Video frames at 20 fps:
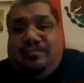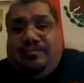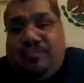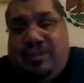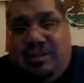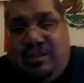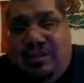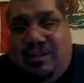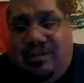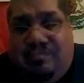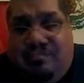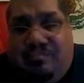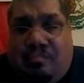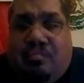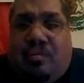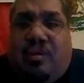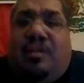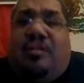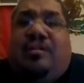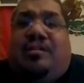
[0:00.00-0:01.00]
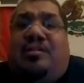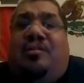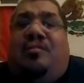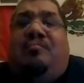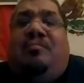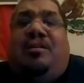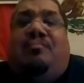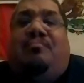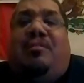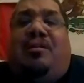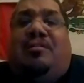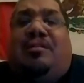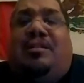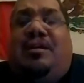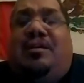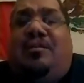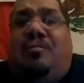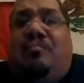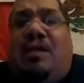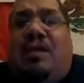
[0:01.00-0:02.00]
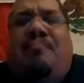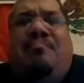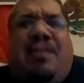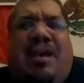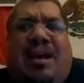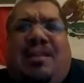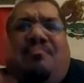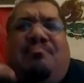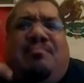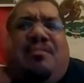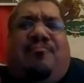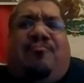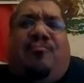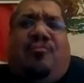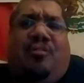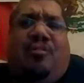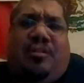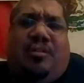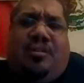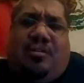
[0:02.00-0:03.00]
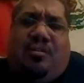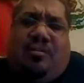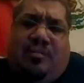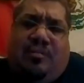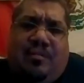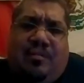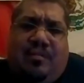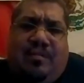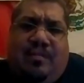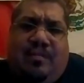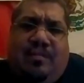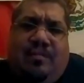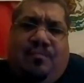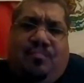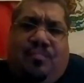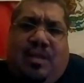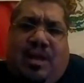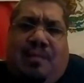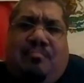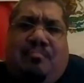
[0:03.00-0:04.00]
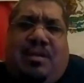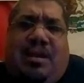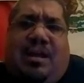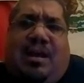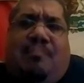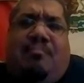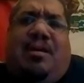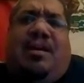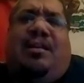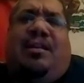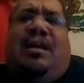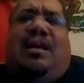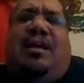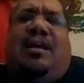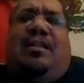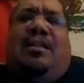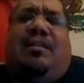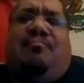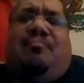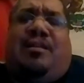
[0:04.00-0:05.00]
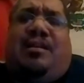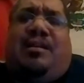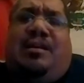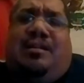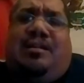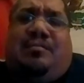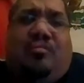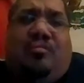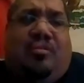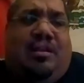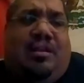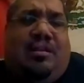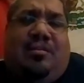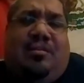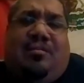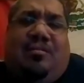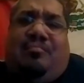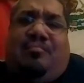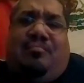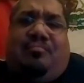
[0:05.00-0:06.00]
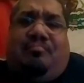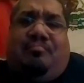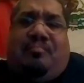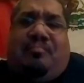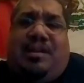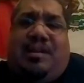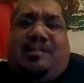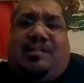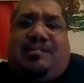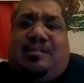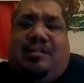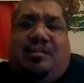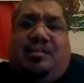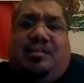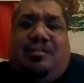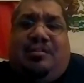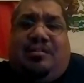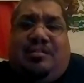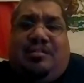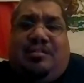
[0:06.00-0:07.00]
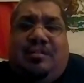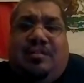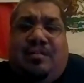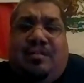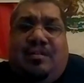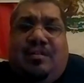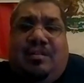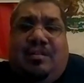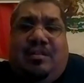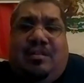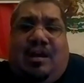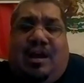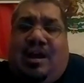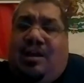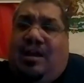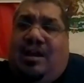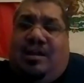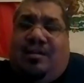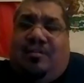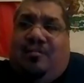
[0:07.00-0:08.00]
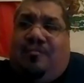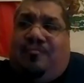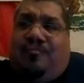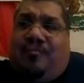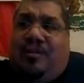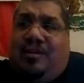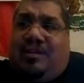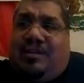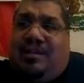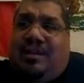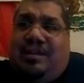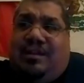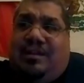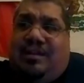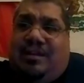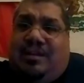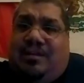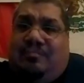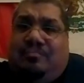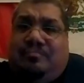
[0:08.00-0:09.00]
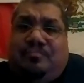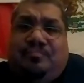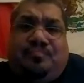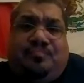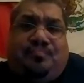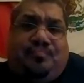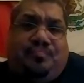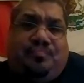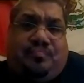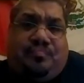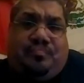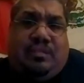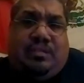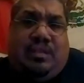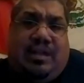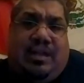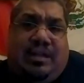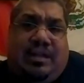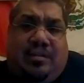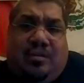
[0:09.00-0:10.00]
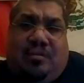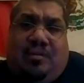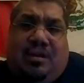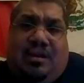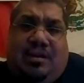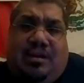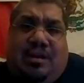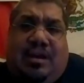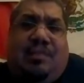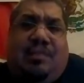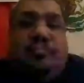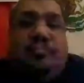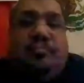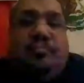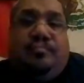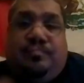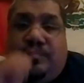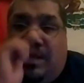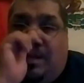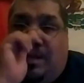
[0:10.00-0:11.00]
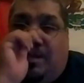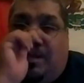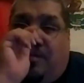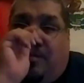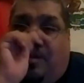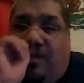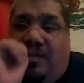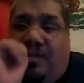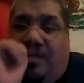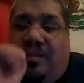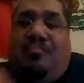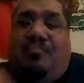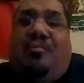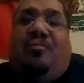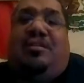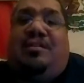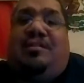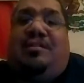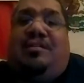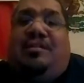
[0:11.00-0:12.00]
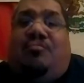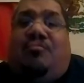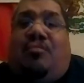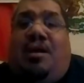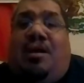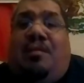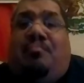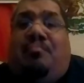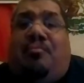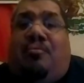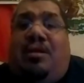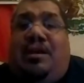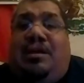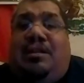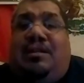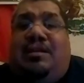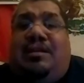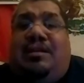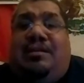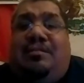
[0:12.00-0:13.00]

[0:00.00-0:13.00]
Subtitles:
Yeah, my brother told me about that home. I met him before though. I met a lot of them cats, bro. I know Big Surge. I know fucking I know I knew all them OGs like Rob Borelli.